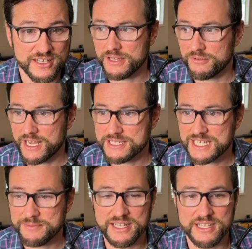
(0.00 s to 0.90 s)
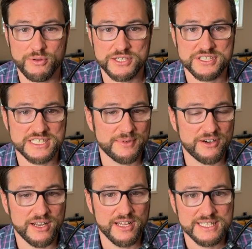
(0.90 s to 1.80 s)
They were asking me questions
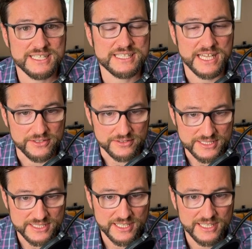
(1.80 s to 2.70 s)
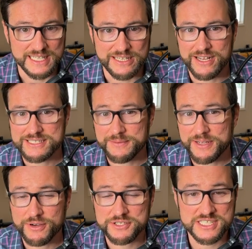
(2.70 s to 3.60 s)
about sales and they were asking me
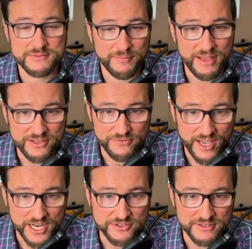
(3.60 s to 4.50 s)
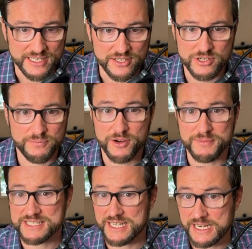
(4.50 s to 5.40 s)
questions about manufacturing and other
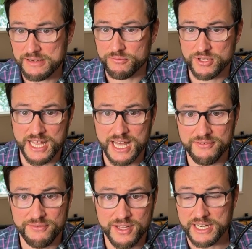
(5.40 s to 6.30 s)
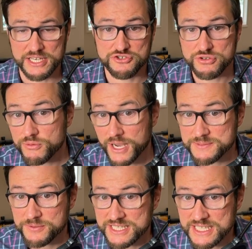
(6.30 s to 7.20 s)
departments that I didn't really have any true
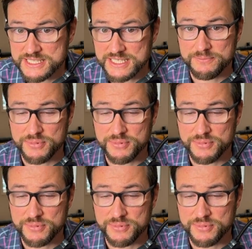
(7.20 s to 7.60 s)
expertise in,